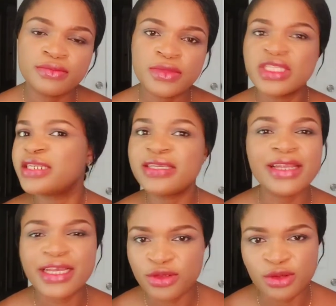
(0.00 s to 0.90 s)
They didn't
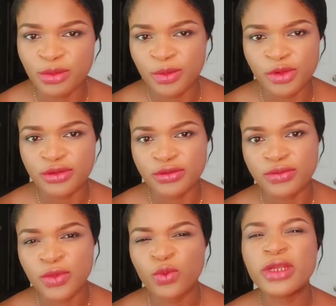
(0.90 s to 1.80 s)
ask to be born.
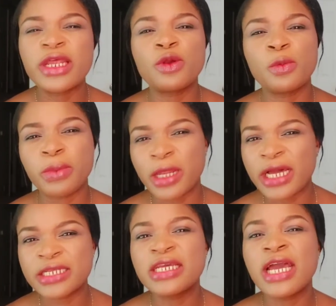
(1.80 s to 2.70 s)
Whether you
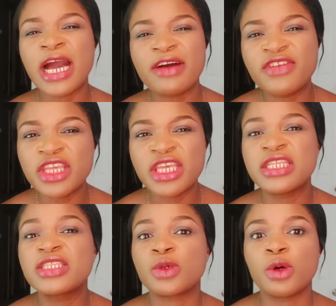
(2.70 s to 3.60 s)
planned having
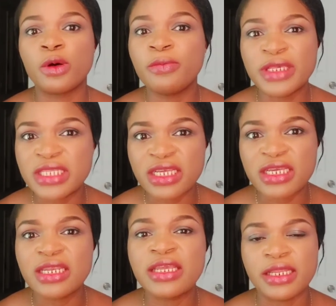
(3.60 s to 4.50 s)
kids or
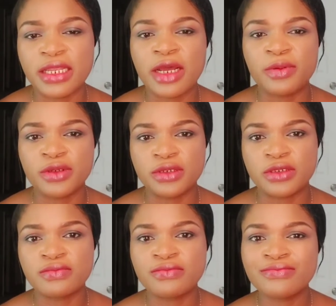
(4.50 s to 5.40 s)
mistakenly it happened,
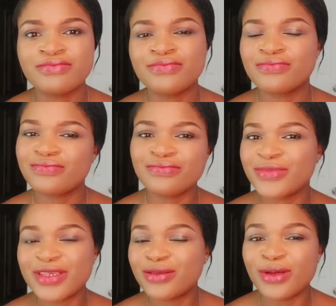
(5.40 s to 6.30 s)

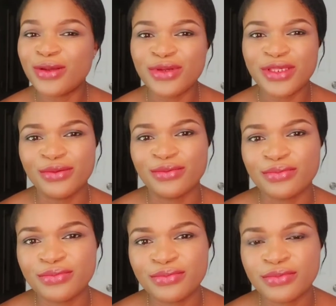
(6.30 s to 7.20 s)
it's not a reason.
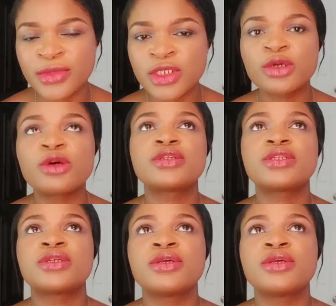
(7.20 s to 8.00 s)
Because